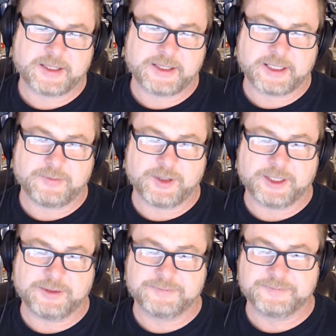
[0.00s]
I think I'm
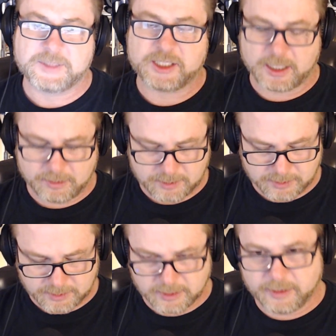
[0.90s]
ready to talk
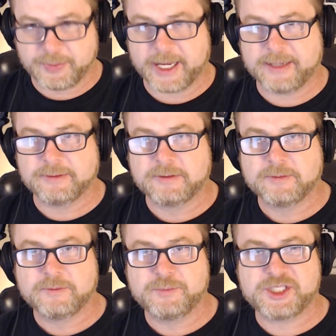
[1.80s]
about
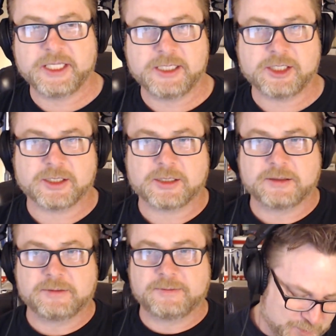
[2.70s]
percentages.
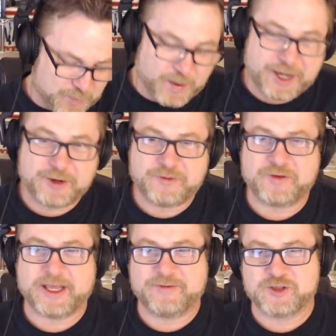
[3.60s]
Wonder
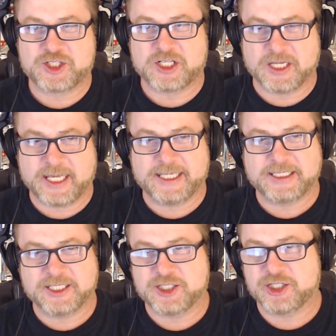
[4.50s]
Flavors
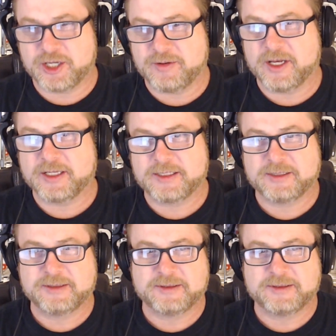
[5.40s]
glazed donut.